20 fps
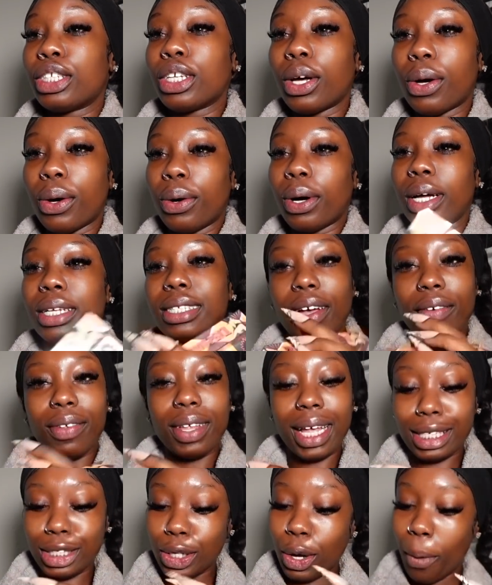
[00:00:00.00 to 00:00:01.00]
So I definitely
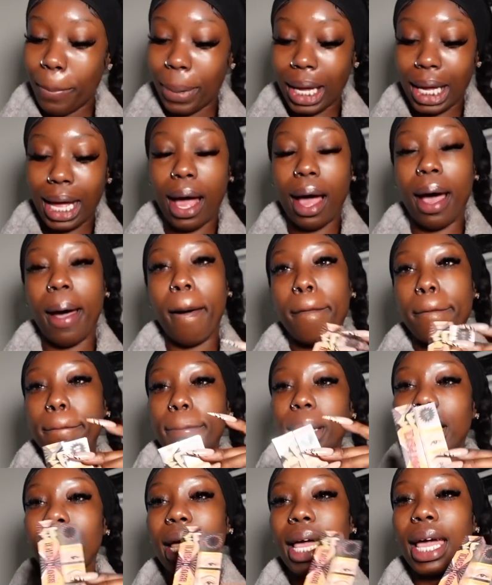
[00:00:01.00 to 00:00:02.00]
have to go pick up
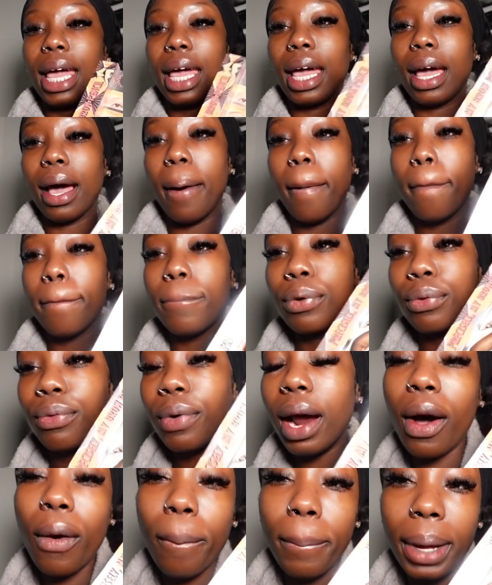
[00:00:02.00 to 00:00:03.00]
a
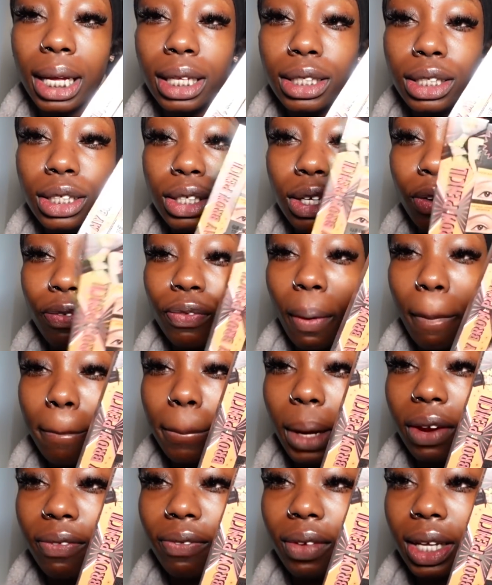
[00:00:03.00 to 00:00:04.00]
brow pencil from
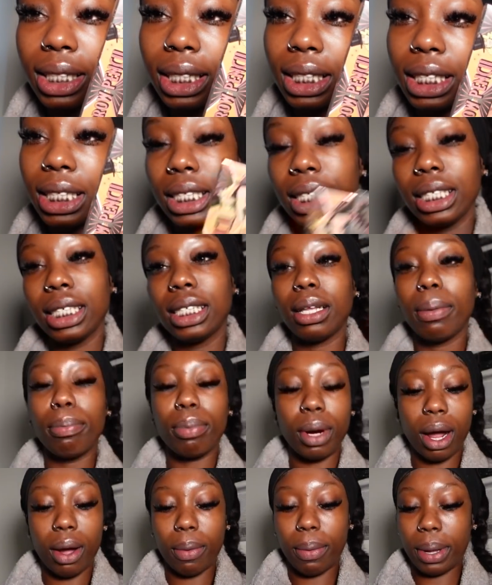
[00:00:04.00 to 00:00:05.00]
Benefit. This is the
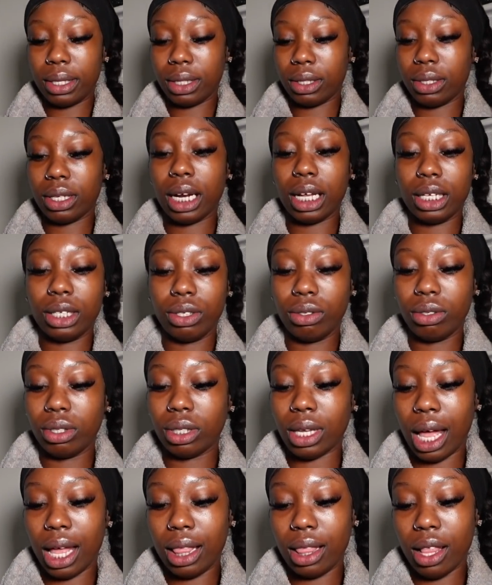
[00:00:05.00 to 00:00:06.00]
brow pencil that I
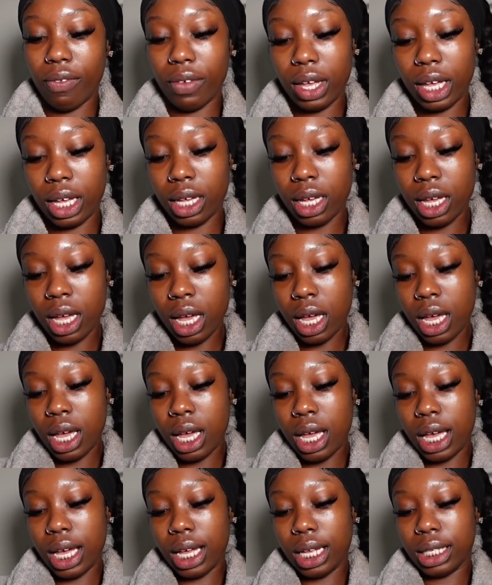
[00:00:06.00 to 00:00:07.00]
use. I love it.
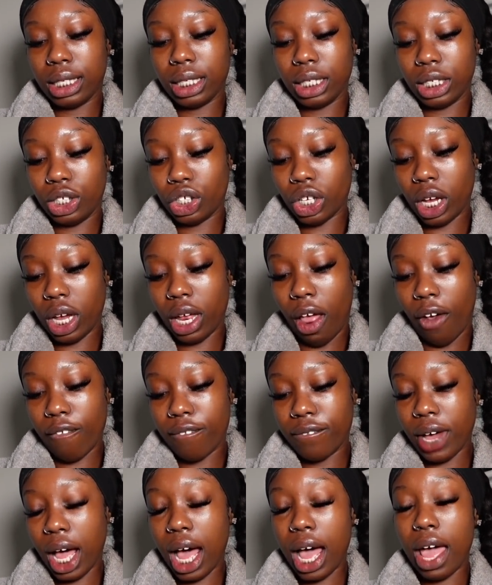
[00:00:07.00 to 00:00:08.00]
It's in shade
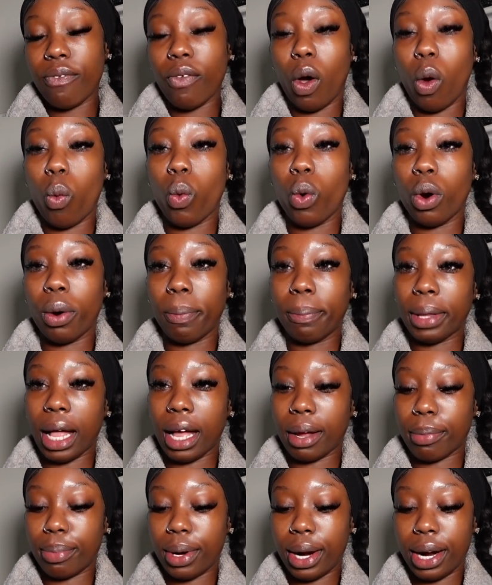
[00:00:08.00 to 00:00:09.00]
5 Warm
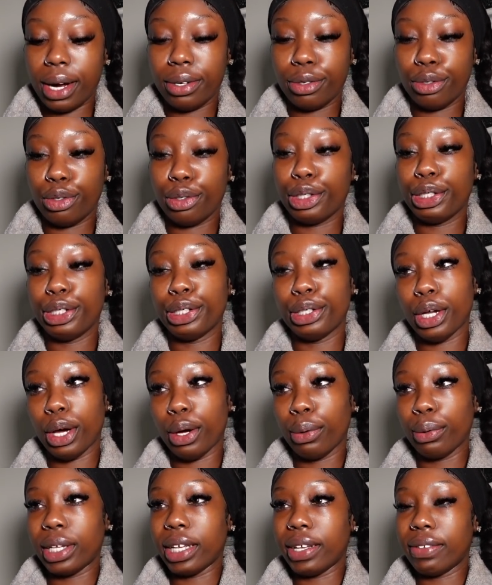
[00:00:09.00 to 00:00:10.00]
Black Brown. You
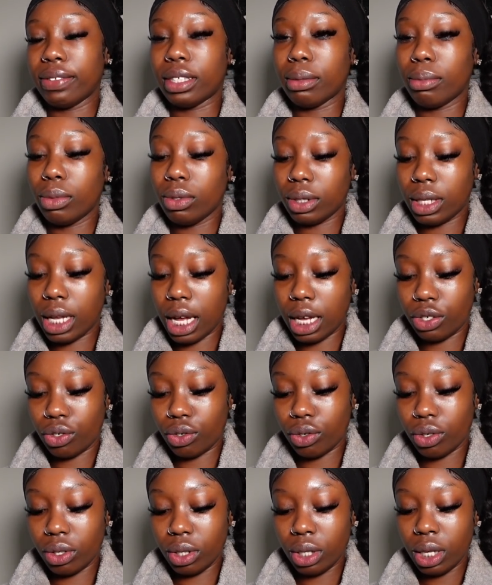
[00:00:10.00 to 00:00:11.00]
know, gives the most
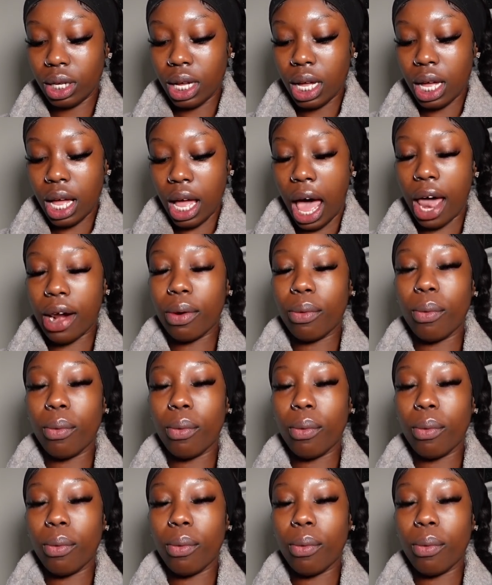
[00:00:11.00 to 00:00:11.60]
natural. I